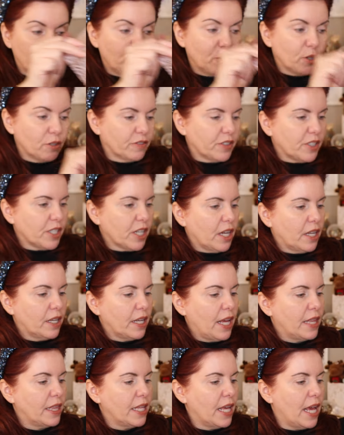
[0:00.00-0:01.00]
beautifully done.
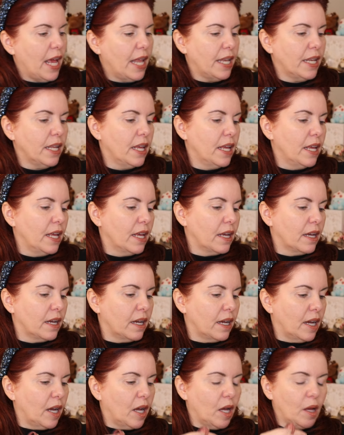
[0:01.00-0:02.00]
And then
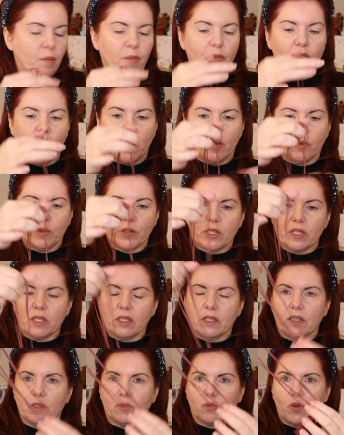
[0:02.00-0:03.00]
um, there
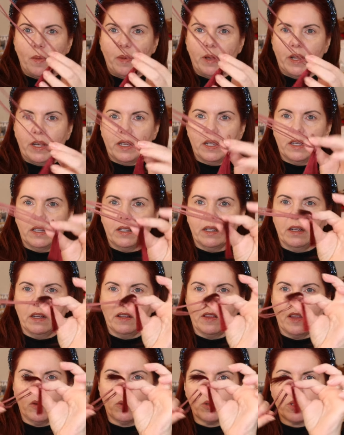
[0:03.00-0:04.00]
was the ribbon
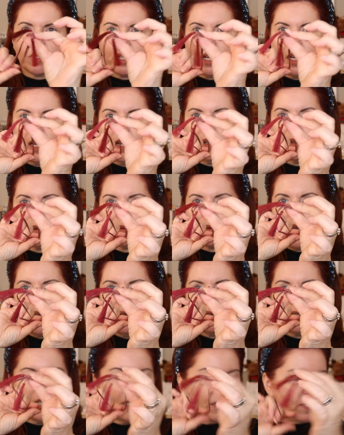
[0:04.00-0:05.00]
that was tied
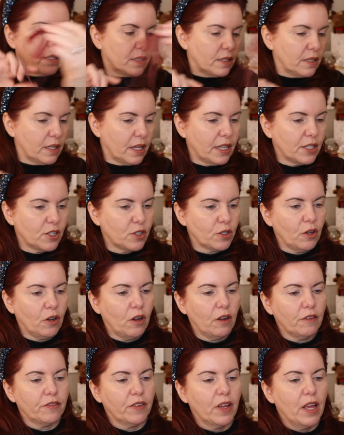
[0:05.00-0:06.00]
around it that I took
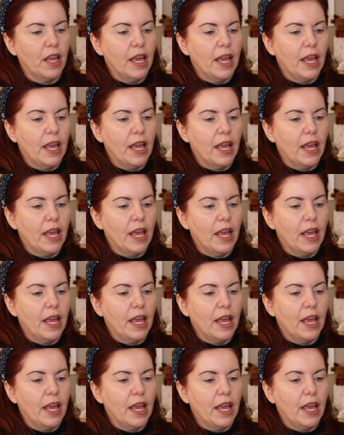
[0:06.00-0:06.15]
off.